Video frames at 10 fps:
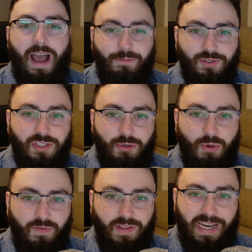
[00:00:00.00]
I will see
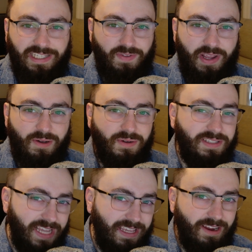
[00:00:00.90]
you over in the next
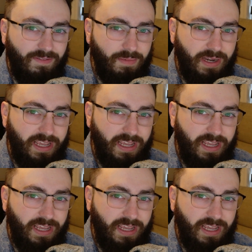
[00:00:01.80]
video. Take care, everybody.